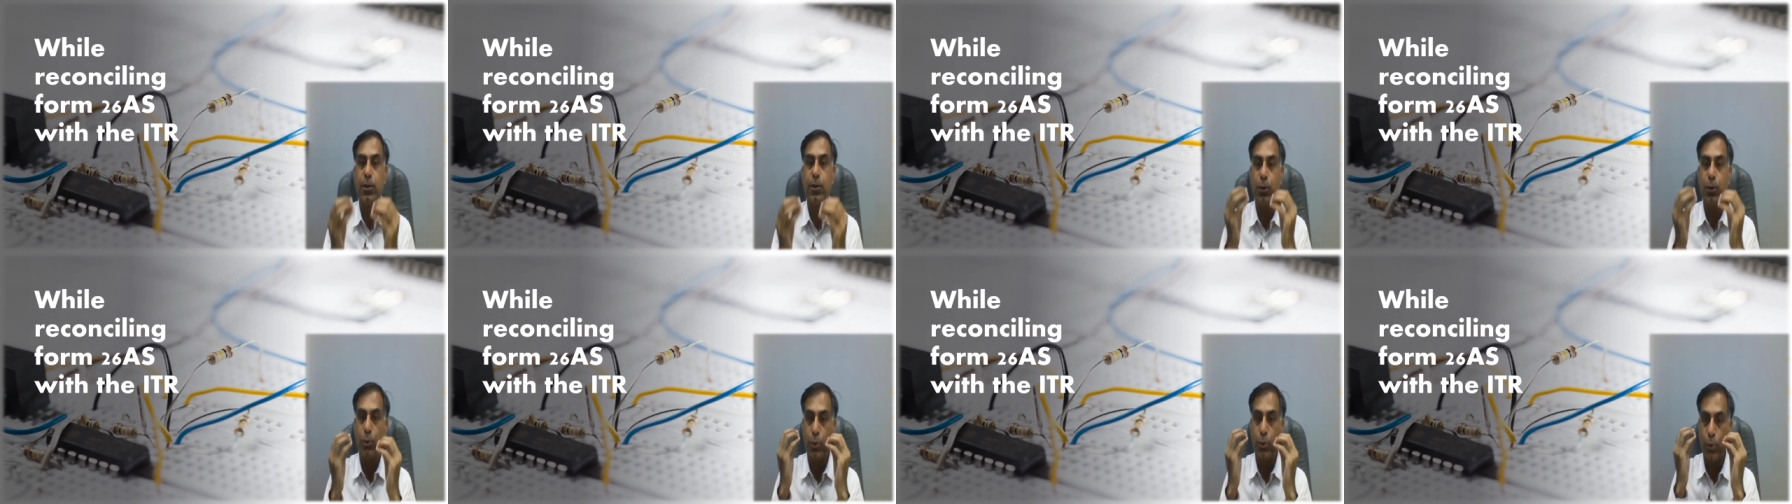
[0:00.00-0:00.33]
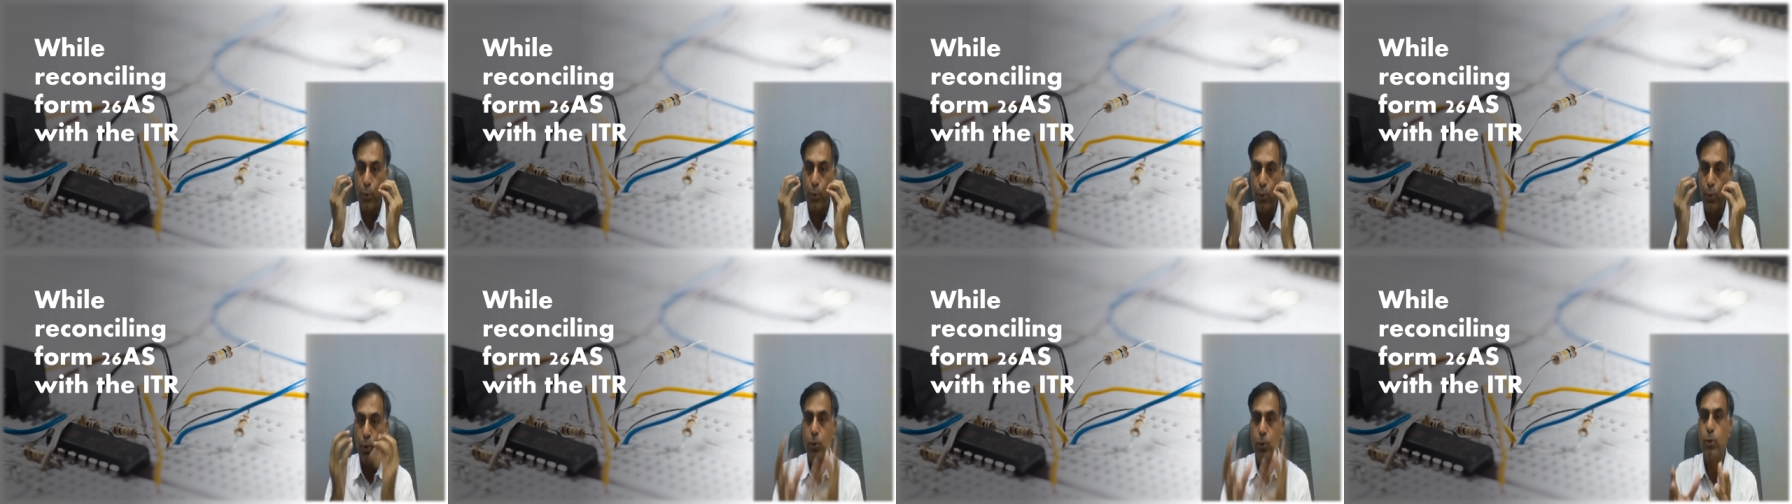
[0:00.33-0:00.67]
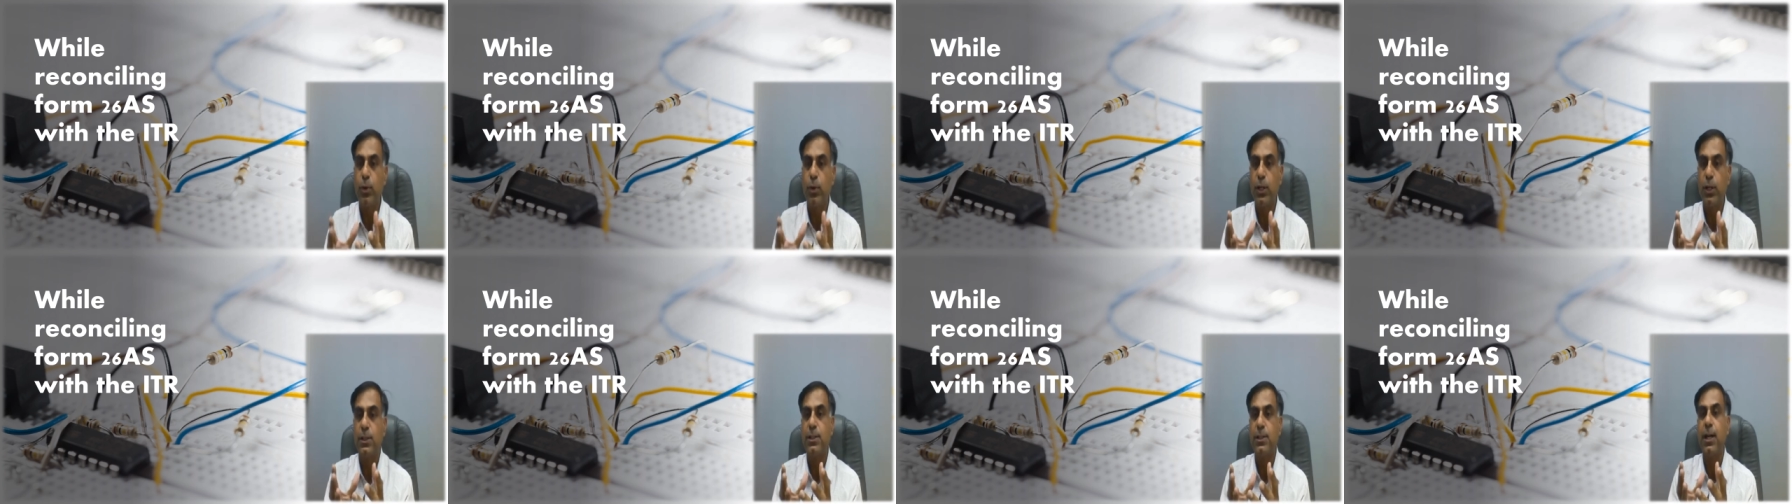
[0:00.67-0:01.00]
You should go to
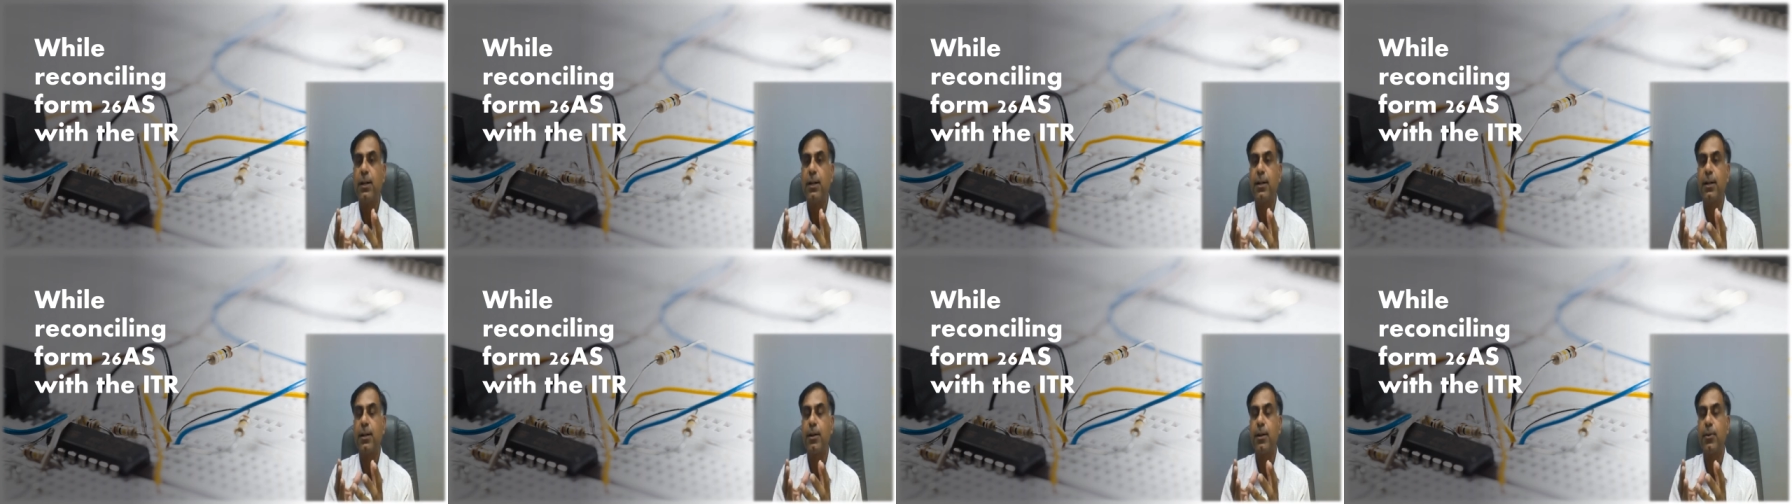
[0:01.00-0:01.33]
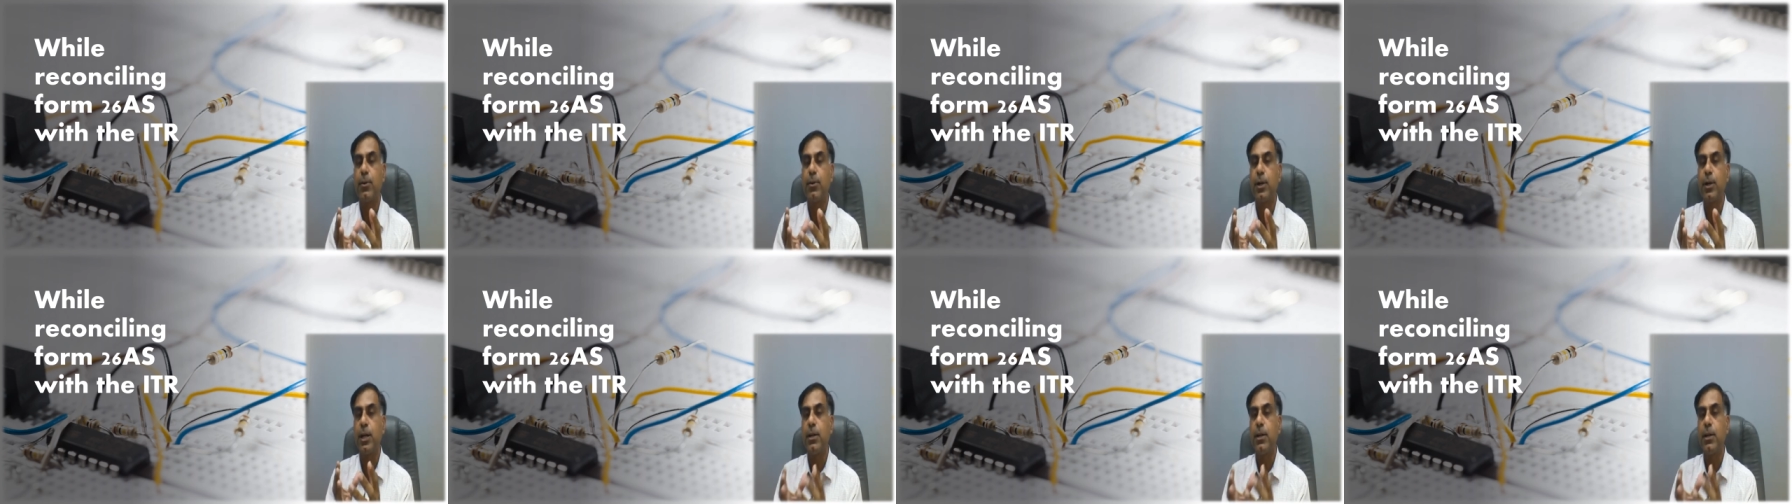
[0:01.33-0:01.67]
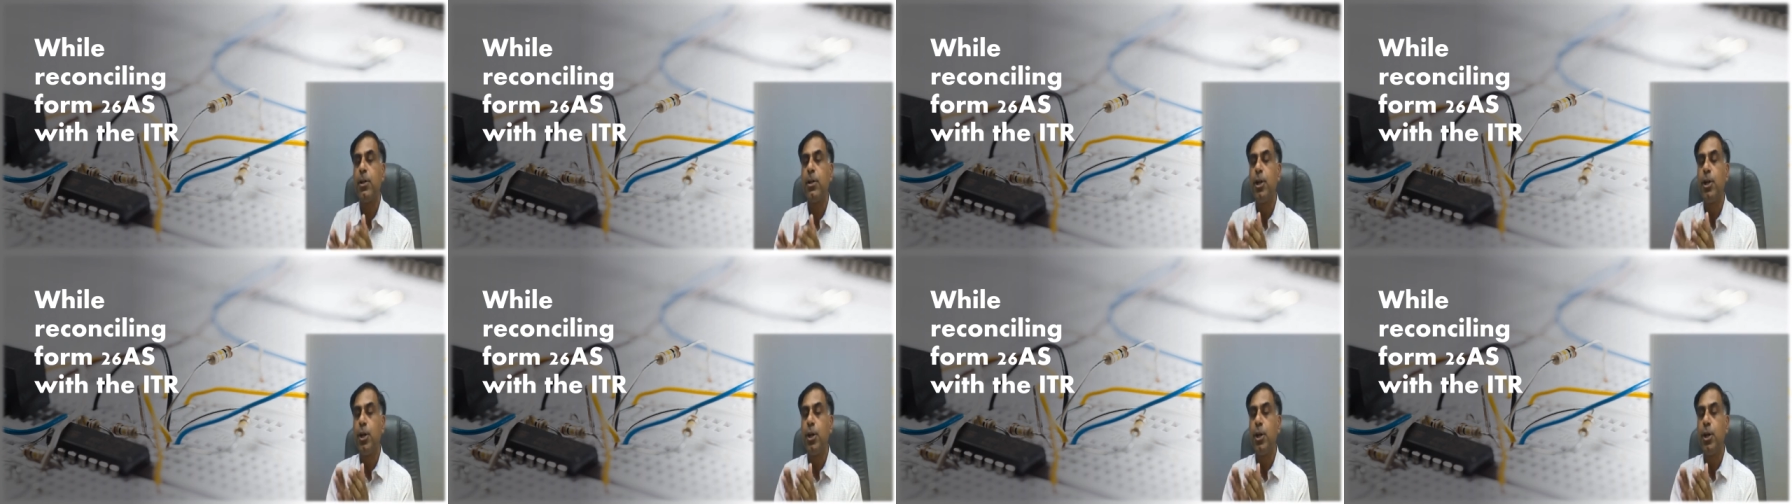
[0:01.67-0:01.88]
your chartered accountant